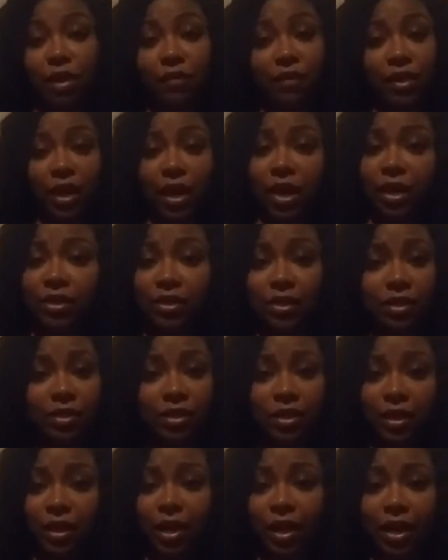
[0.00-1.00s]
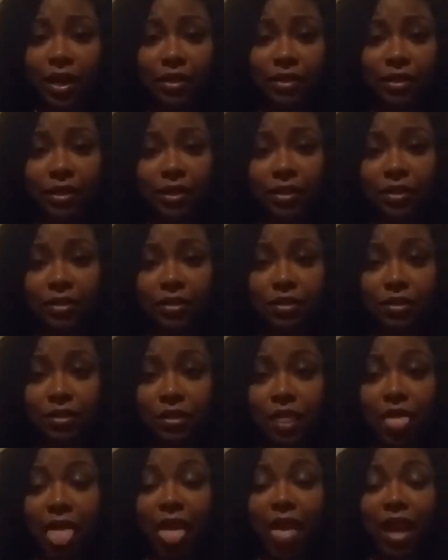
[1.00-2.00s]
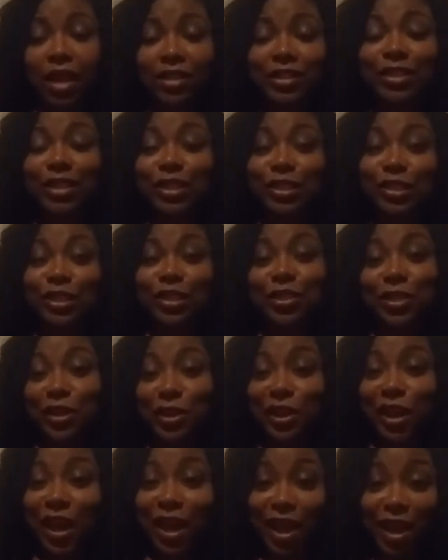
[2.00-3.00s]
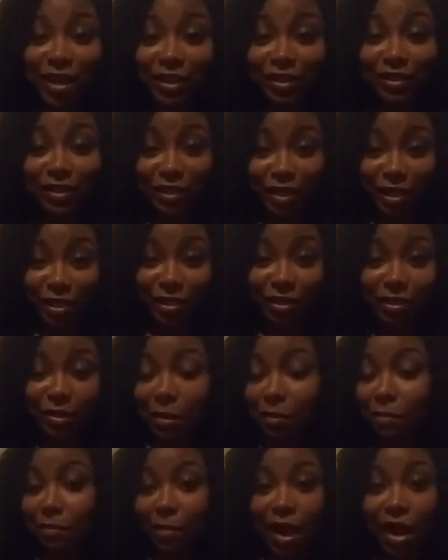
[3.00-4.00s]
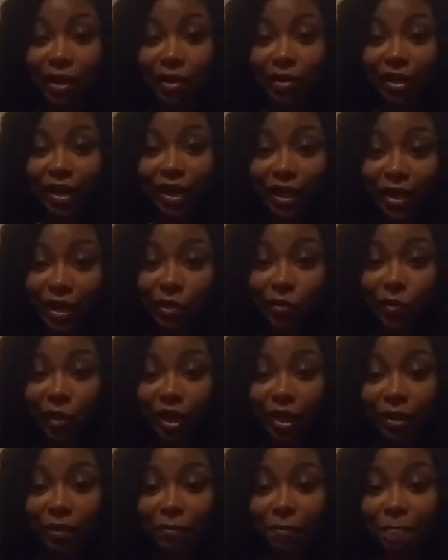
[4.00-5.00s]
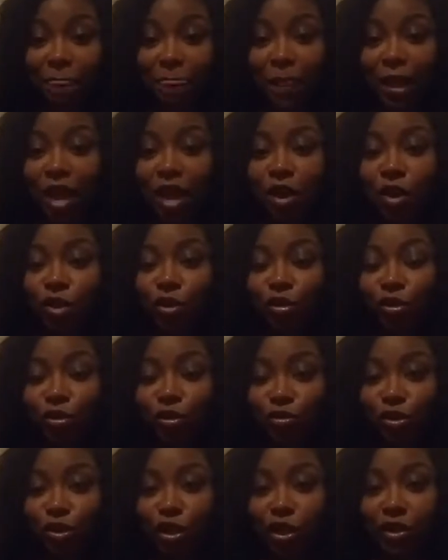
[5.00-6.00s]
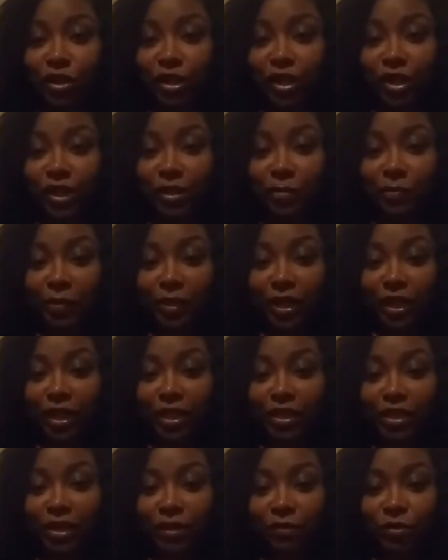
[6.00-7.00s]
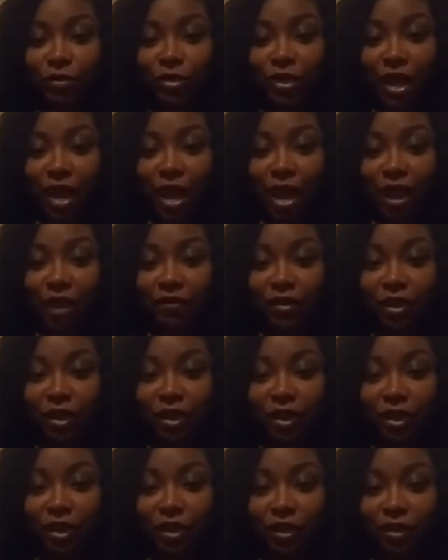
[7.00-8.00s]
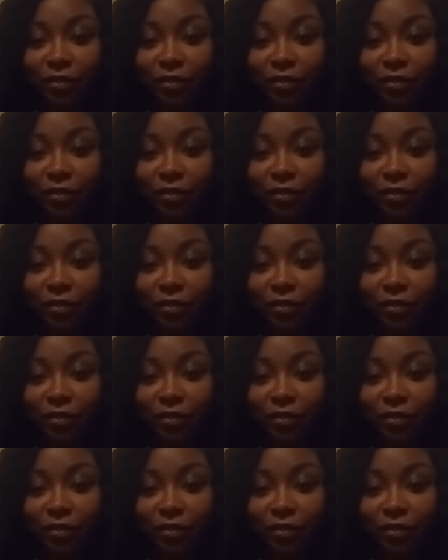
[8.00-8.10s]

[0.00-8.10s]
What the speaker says: access to their access to their assets matter anyway? So Journey is playing devil's advocate.